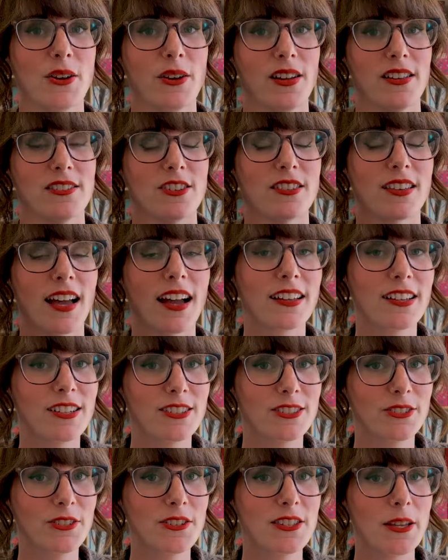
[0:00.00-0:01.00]
Okay, so that
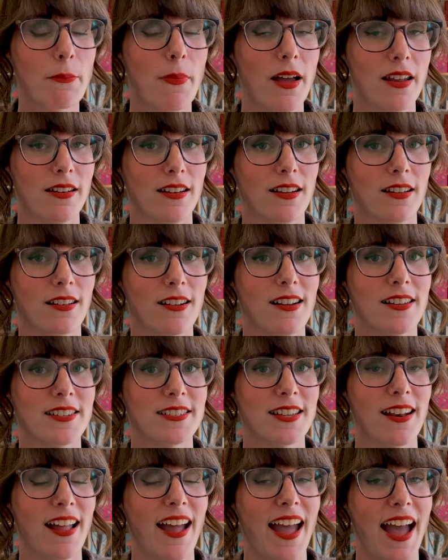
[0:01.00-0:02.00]
concludes my knitting
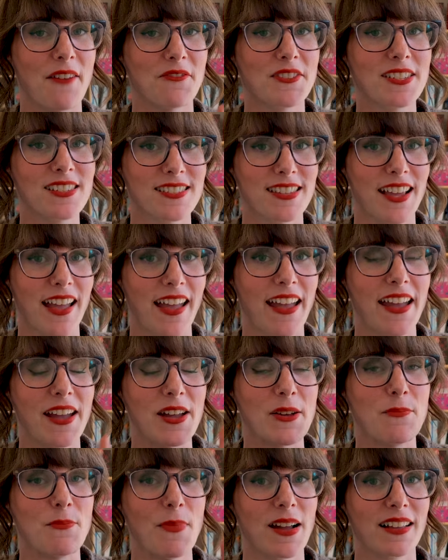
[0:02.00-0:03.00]
content. I have to say,
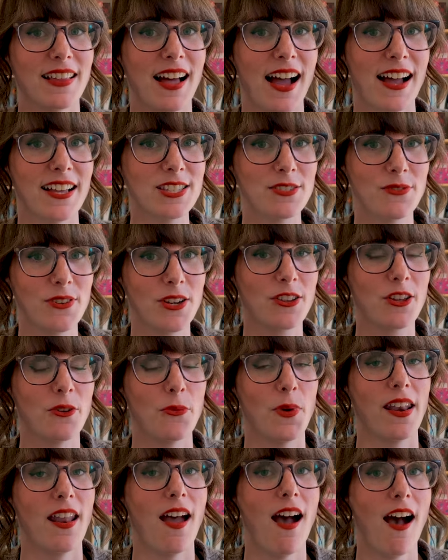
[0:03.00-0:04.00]
my last video that
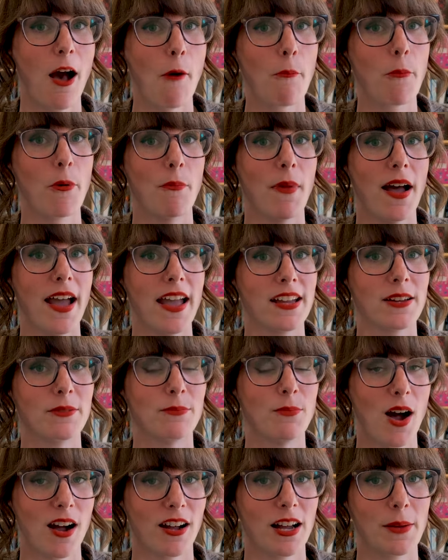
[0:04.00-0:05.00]
went up, my
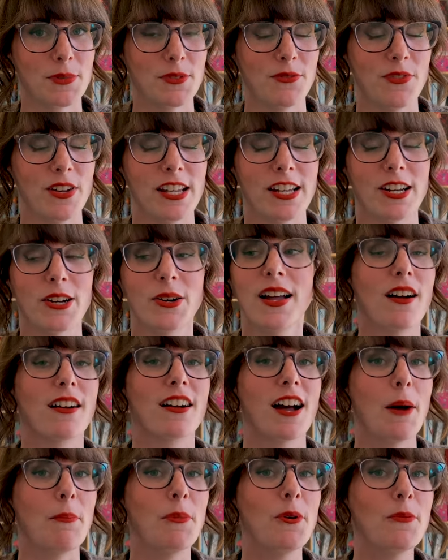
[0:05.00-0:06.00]
mock-ups video, a
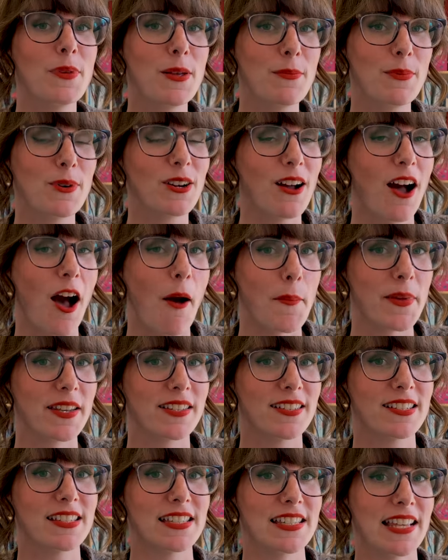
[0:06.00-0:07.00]
couple people
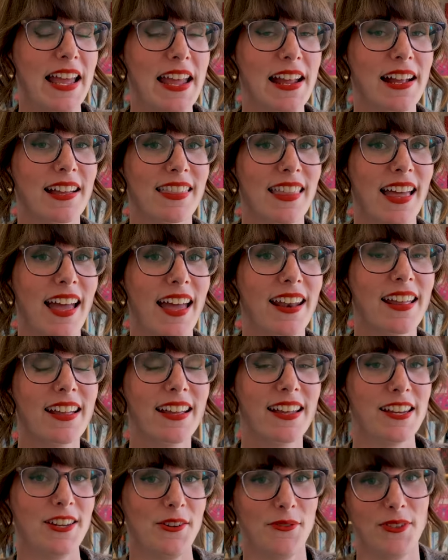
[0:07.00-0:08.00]
commented saying that
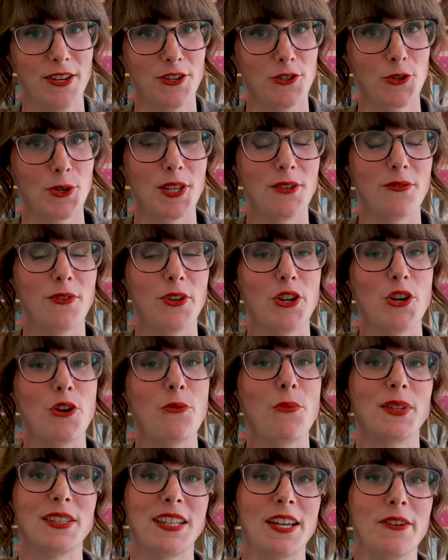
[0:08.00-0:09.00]
you know, they enjoyed the video,
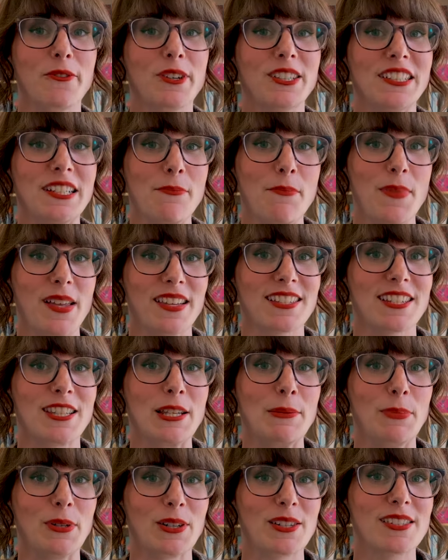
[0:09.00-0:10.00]
but they really missed the
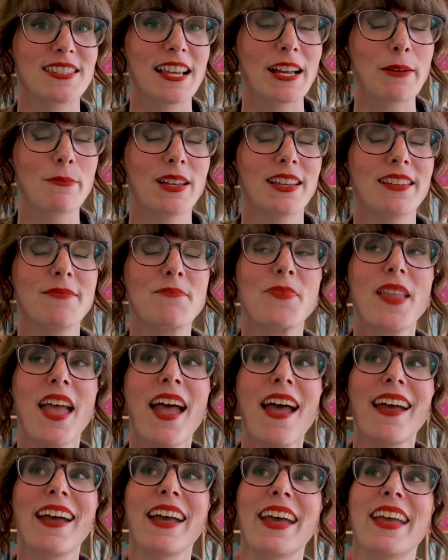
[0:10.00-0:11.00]
book segment.
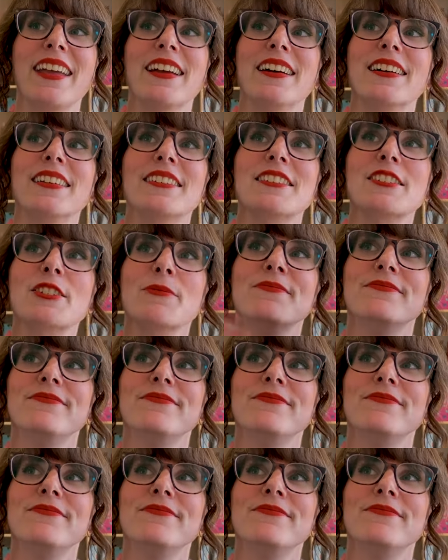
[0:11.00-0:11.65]
And